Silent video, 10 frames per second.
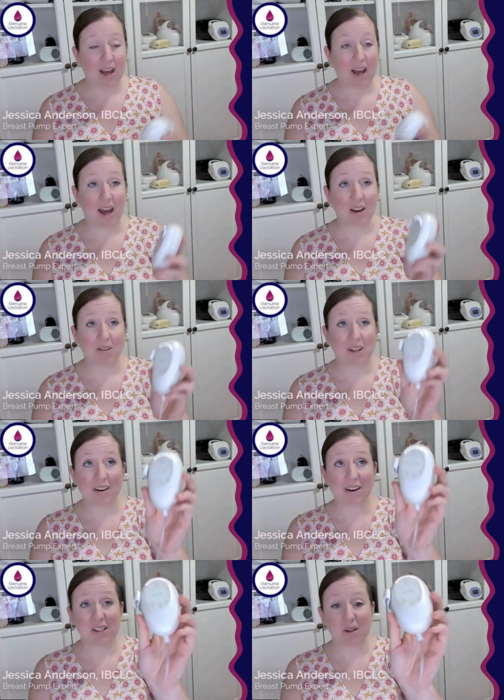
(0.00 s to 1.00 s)
accurately
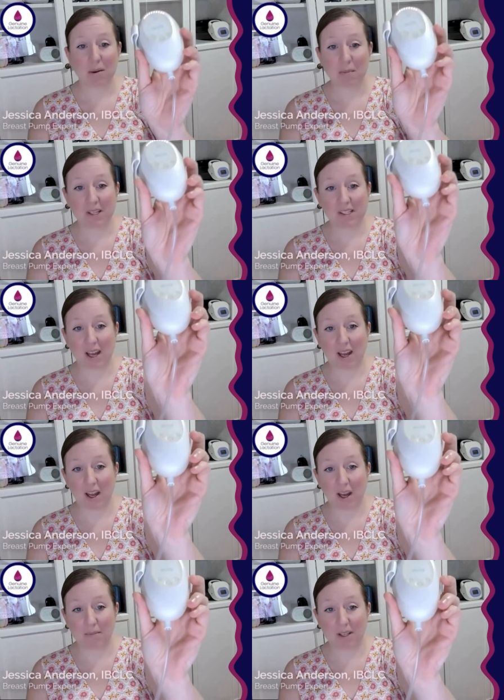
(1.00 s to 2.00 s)
hear it. So let me put this
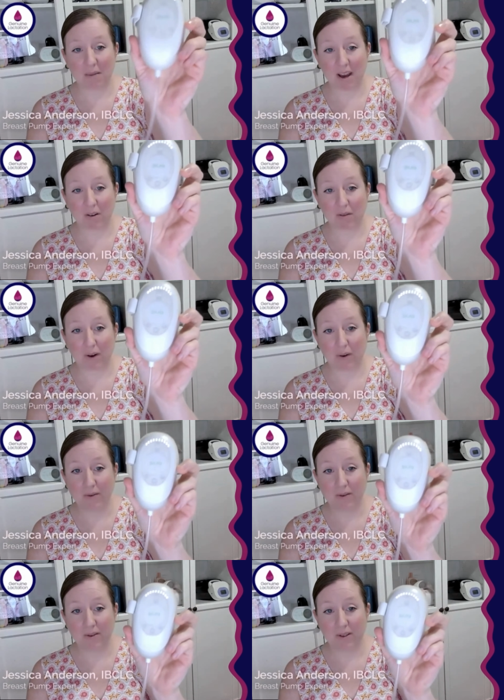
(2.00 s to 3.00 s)
up to the microphone
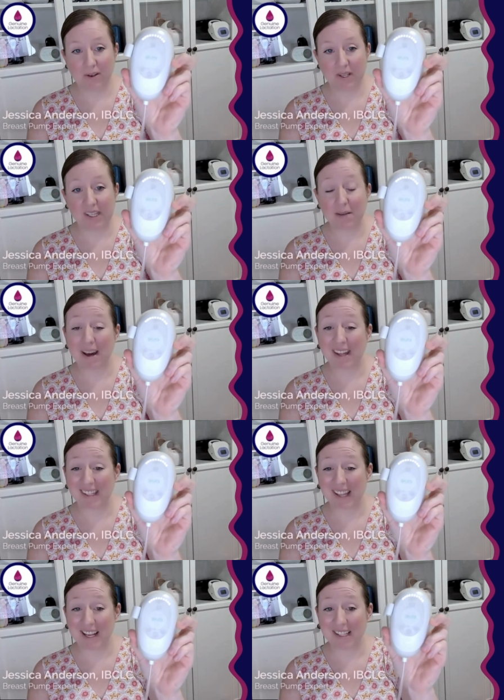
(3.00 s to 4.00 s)
so you can see by the
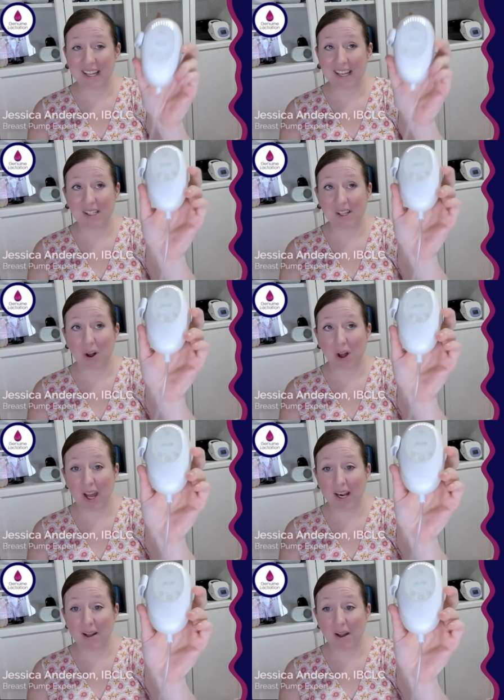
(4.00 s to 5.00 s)
lights that it's
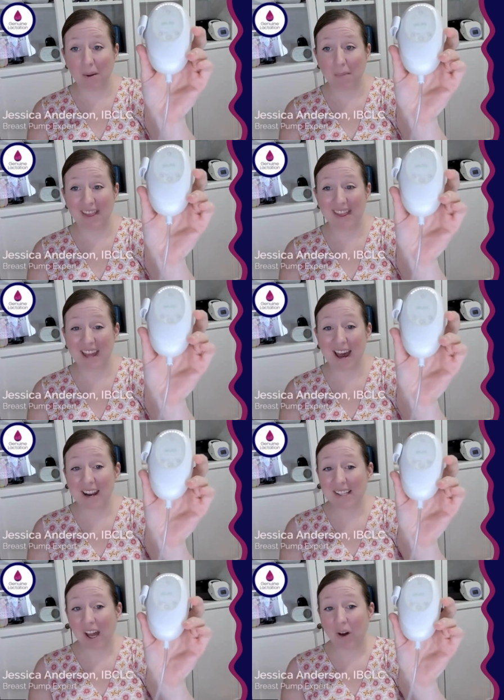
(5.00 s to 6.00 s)
on. That
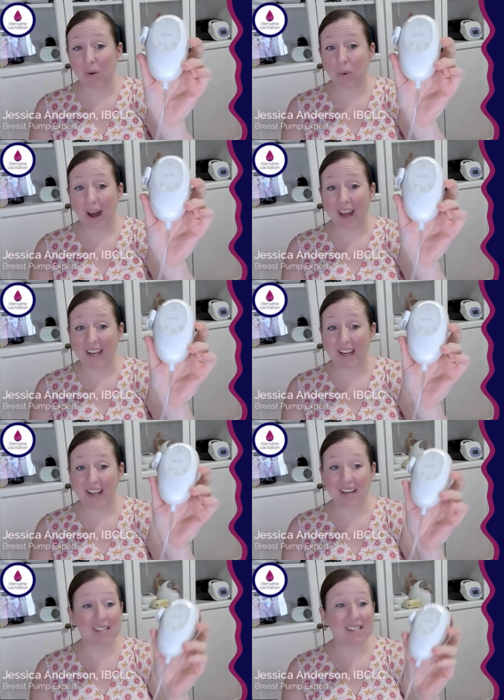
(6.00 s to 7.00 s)
is how quiet it
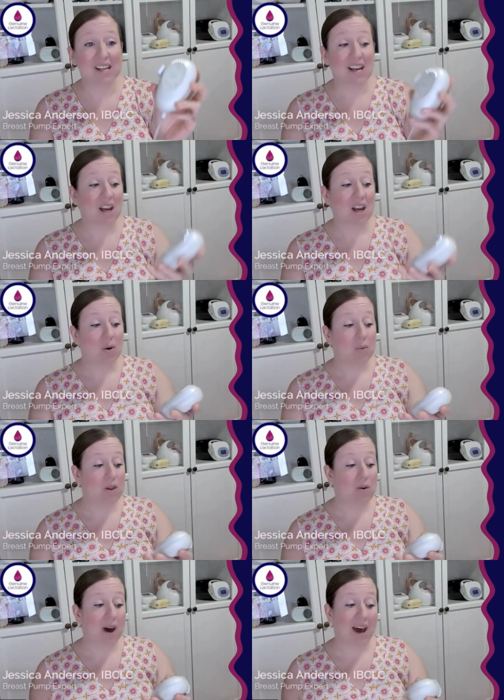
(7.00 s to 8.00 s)
is. When
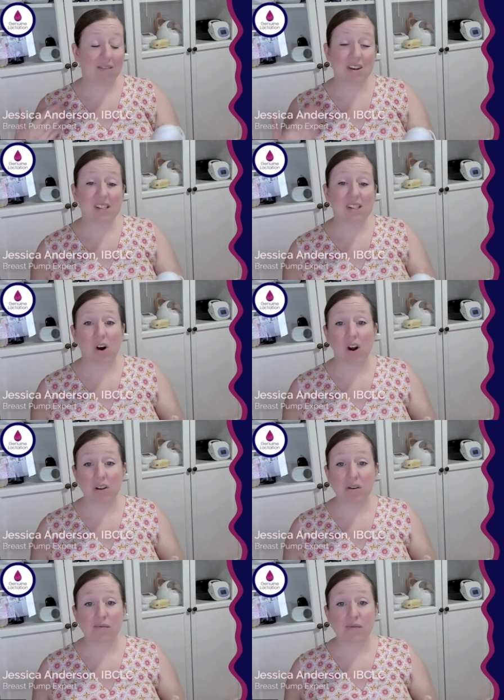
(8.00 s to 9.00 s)
you have this on
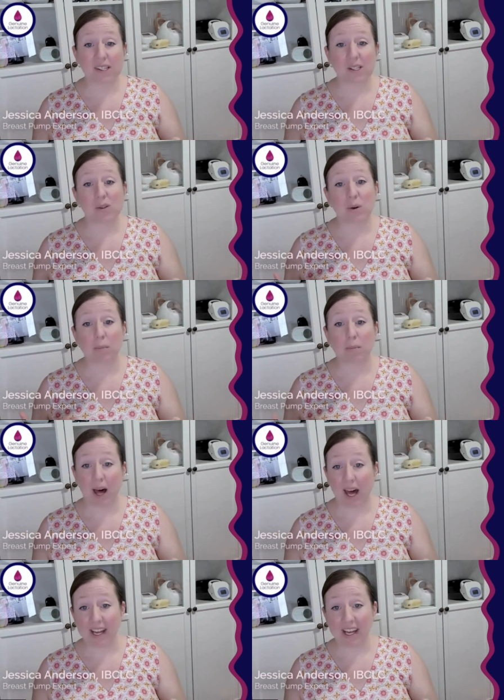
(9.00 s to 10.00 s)
your physical
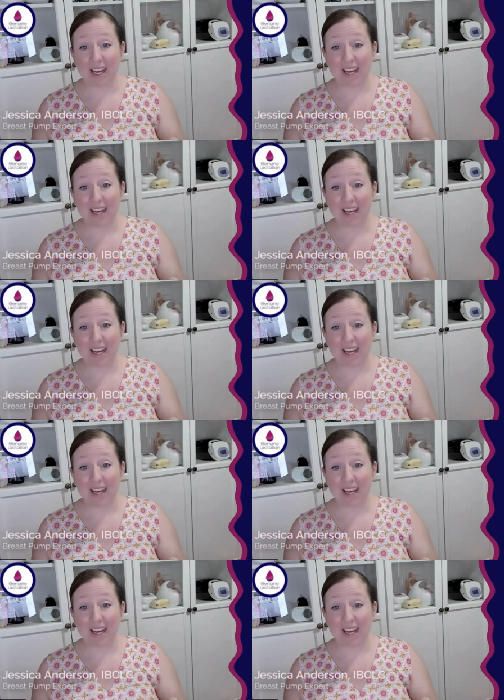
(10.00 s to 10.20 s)
body,